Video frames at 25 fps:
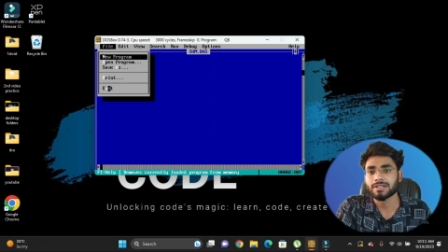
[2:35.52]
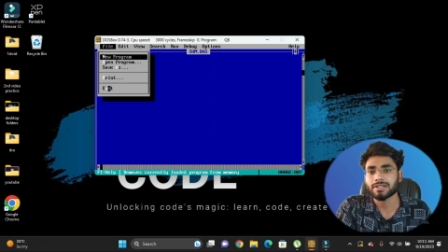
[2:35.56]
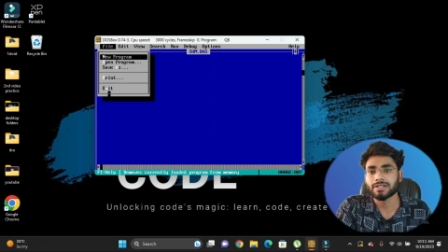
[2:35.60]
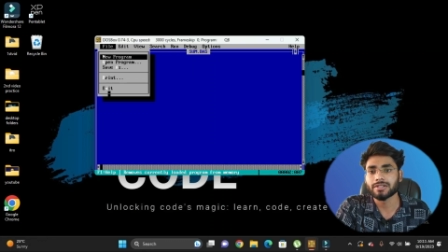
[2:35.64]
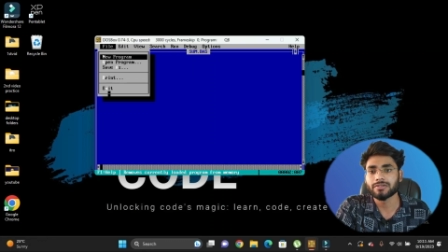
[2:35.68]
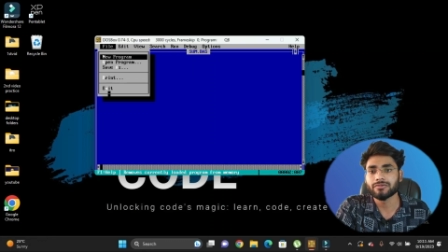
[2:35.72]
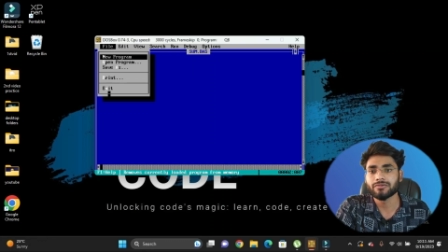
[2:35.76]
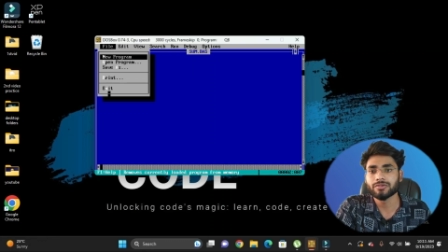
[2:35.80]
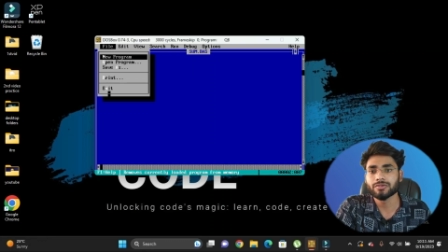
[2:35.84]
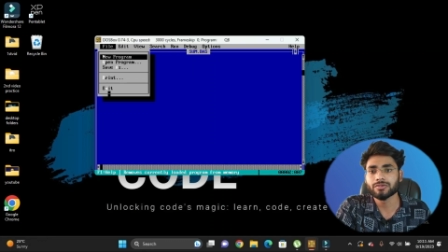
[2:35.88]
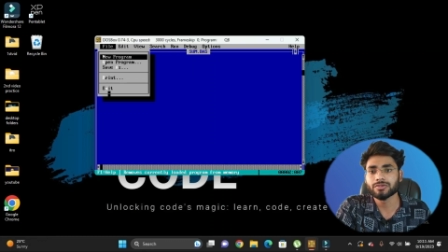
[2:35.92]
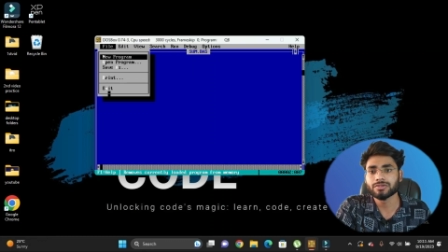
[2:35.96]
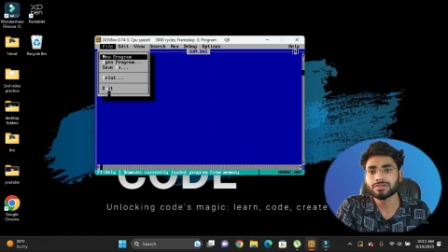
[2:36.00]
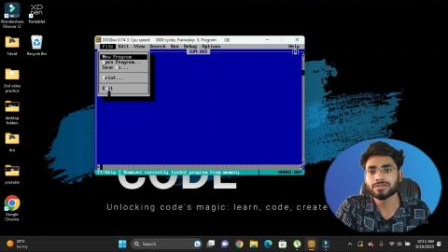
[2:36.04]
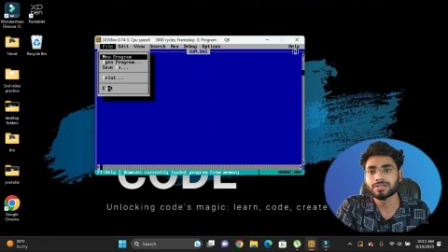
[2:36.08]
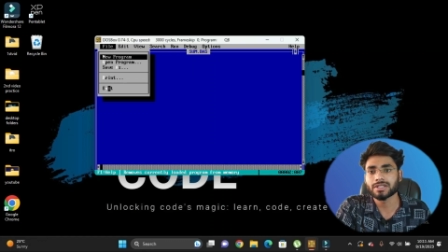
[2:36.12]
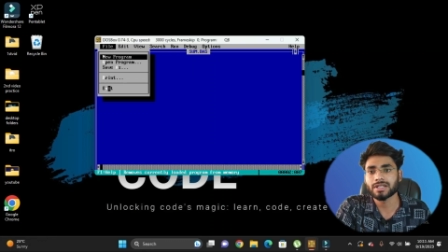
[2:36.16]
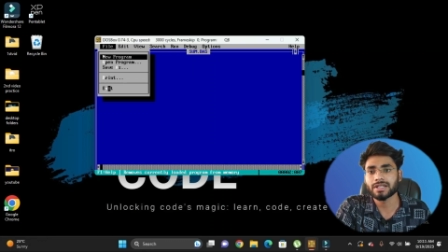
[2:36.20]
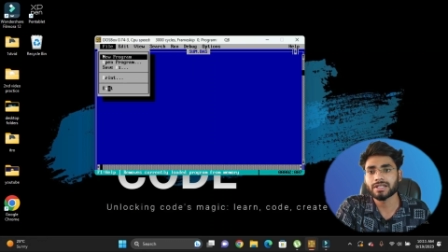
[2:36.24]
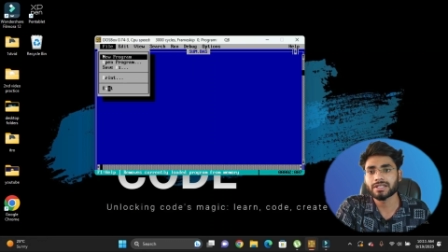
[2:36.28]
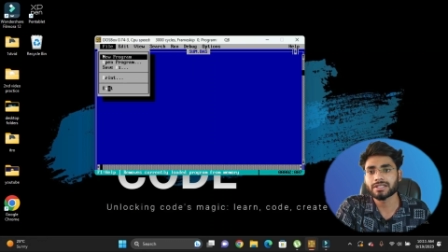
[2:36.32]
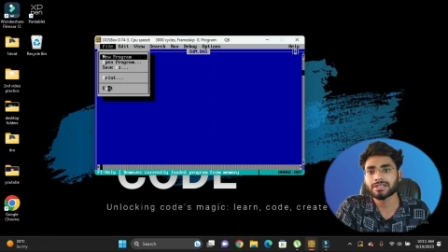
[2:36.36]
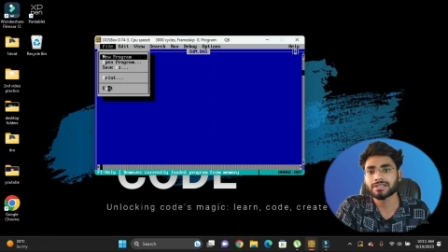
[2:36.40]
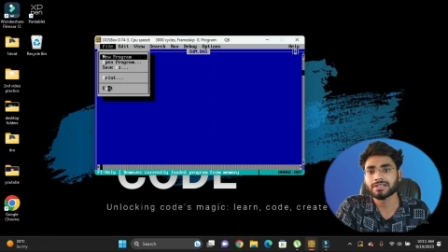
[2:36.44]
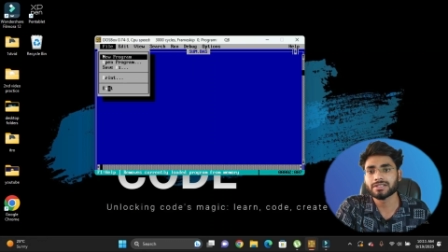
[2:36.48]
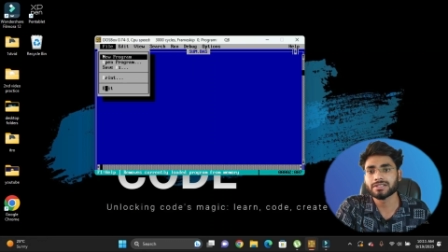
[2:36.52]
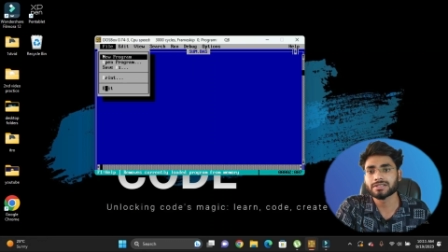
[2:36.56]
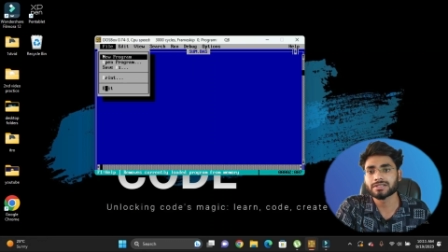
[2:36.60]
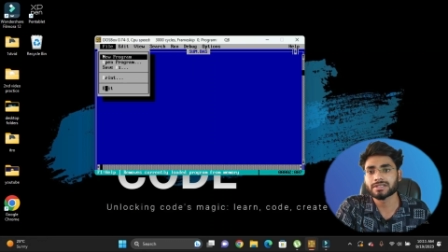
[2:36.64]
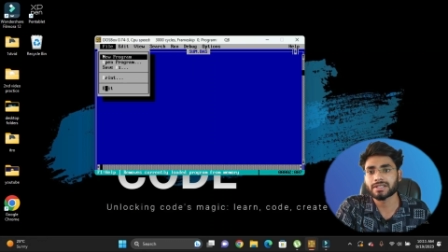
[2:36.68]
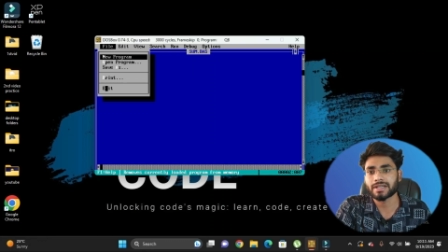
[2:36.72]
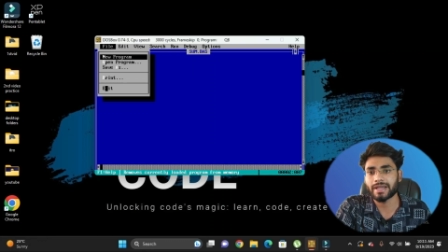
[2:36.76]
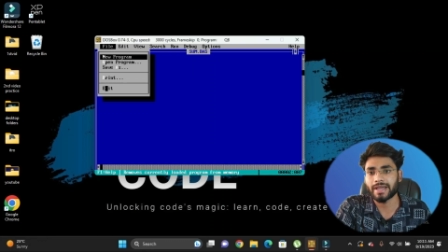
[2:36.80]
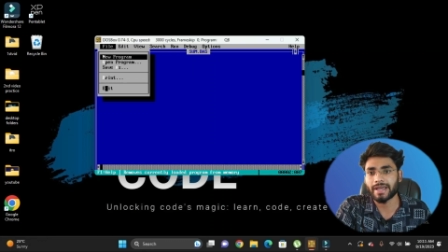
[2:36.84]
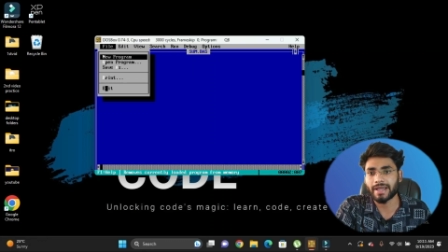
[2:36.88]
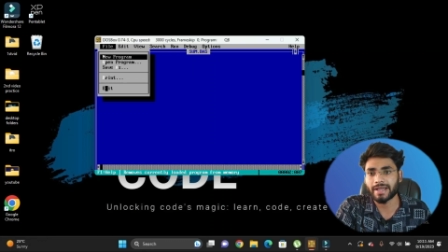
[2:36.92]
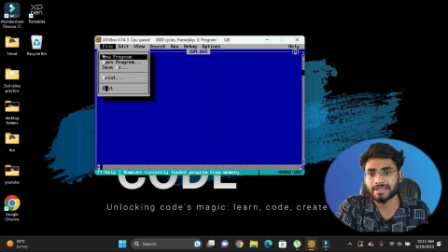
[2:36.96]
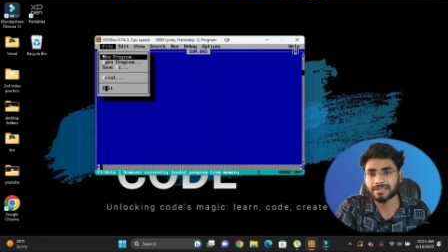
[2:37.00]
If you select this
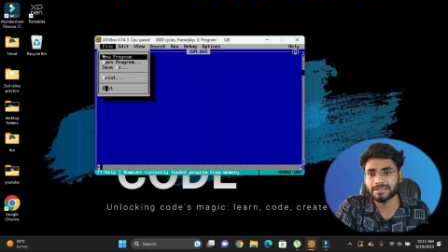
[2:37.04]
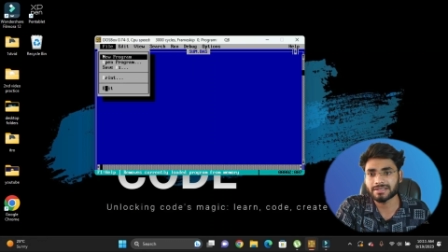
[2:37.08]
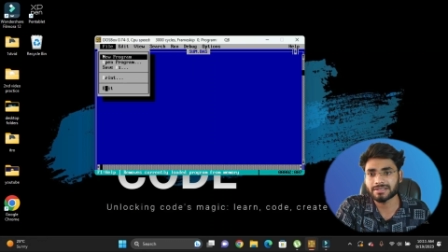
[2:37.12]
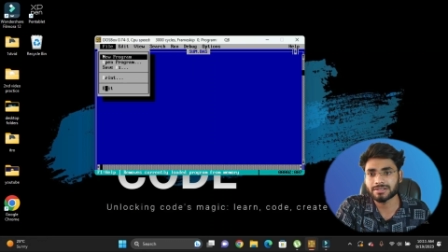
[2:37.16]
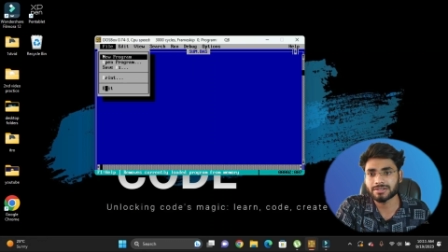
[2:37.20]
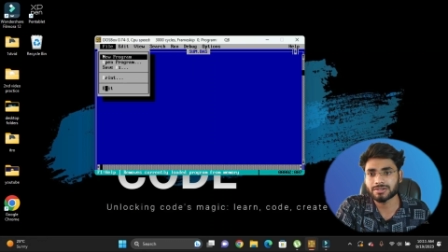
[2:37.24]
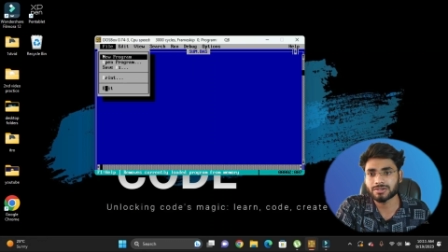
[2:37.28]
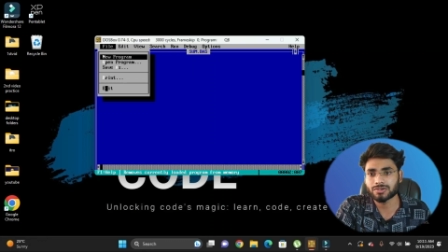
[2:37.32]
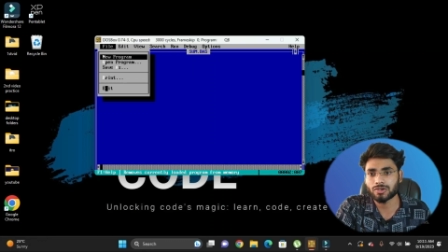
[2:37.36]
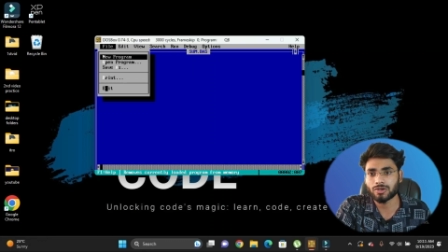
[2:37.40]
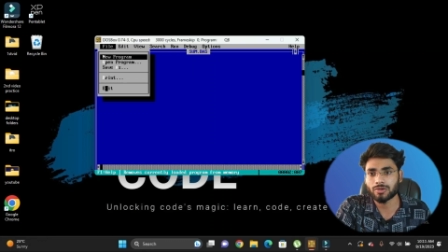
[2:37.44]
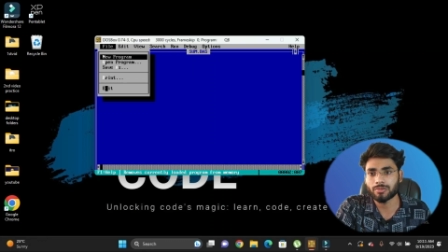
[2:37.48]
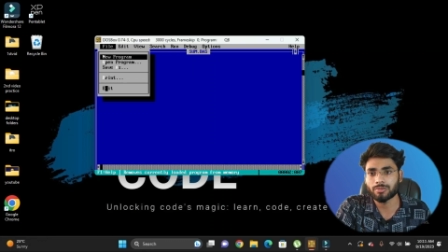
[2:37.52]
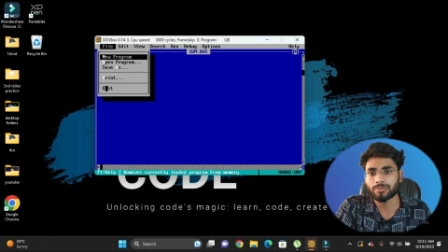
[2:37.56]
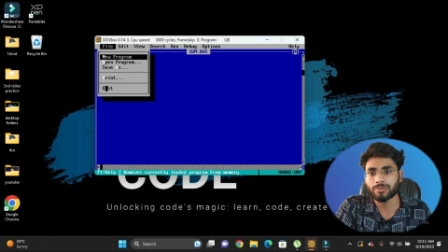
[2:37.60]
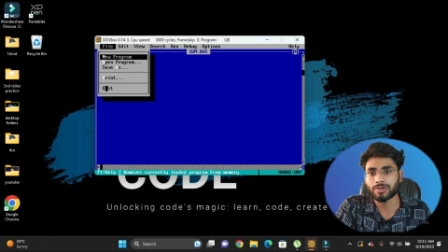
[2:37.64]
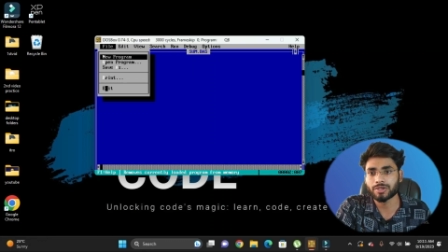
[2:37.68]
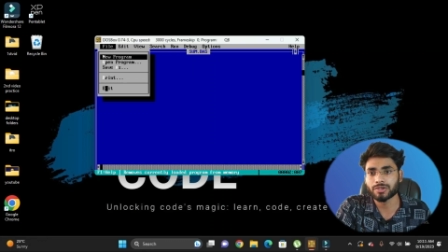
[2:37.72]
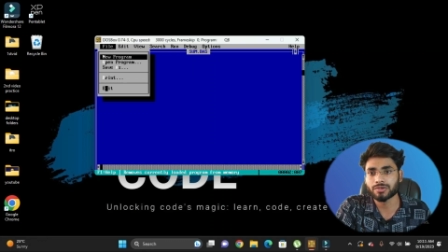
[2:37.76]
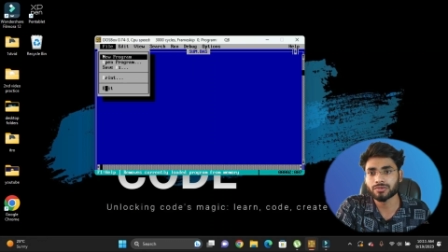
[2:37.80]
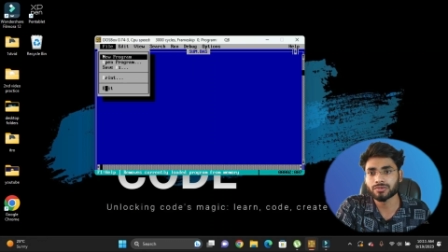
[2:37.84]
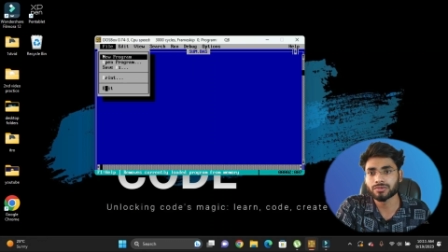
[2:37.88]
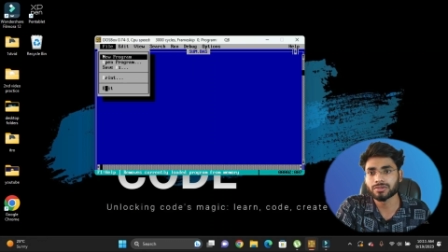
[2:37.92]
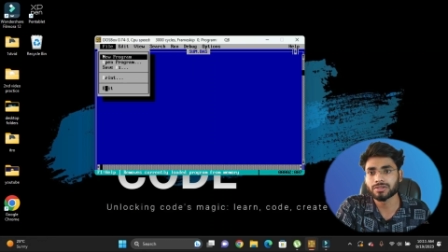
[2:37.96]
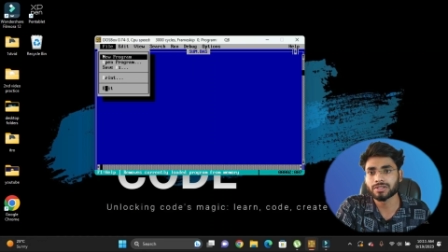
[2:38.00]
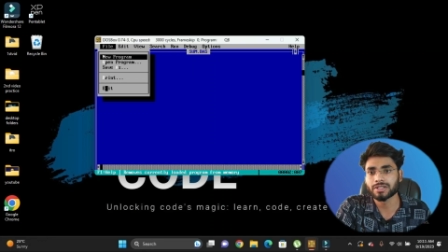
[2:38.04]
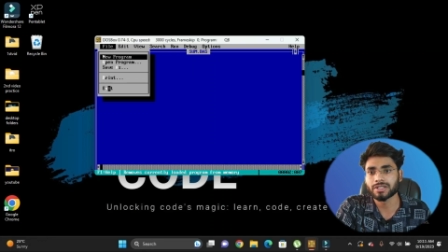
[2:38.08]
exit submenu